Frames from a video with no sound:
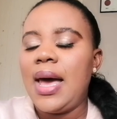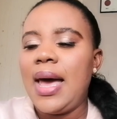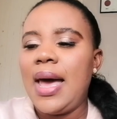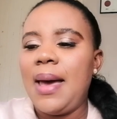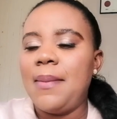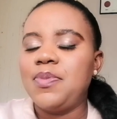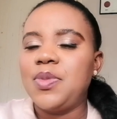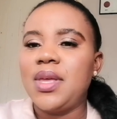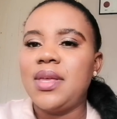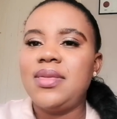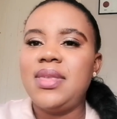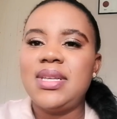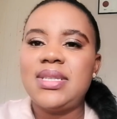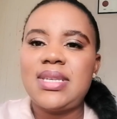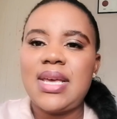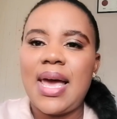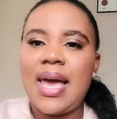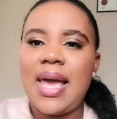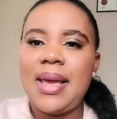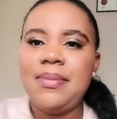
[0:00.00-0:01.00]
The
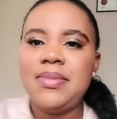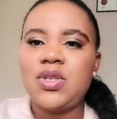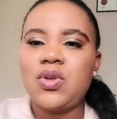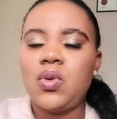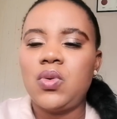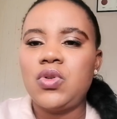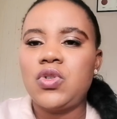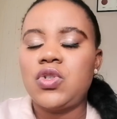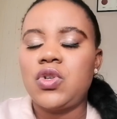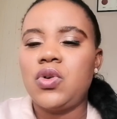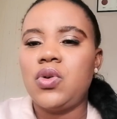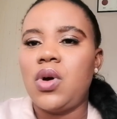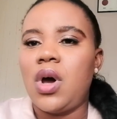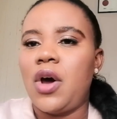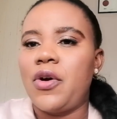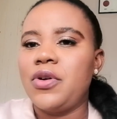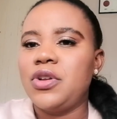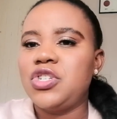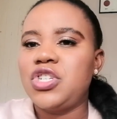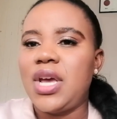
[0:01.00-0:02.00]
times also
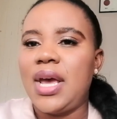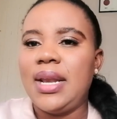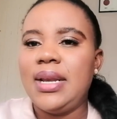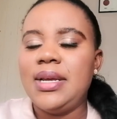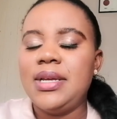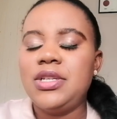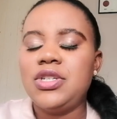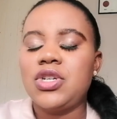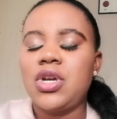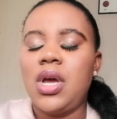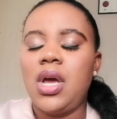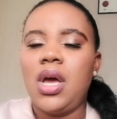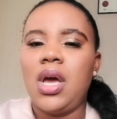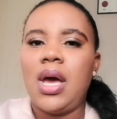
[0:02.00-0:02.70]
are a challenge.